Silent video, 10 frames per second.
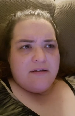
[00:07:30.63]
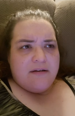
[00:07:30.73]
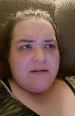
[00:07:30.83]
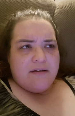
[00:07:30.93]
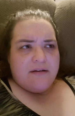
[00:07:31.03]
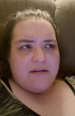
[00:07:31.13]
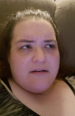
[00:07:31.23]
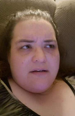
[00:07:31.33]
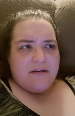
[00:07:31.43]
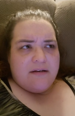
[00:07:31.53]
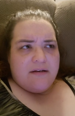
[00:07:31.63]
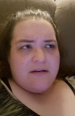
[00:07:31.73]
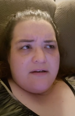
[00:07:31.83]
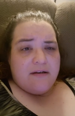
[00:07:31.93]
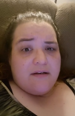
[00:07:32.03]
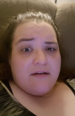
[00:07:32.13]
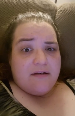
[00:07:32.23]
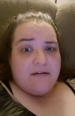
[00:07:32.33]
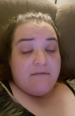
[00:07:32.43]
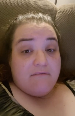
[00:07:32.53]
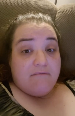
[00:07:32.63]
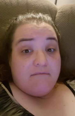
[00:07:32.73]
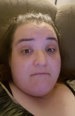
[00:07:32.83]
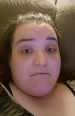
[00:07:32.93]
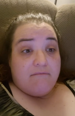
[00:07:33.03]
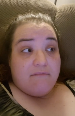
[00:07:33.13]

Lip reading: No one is speaking in this clip.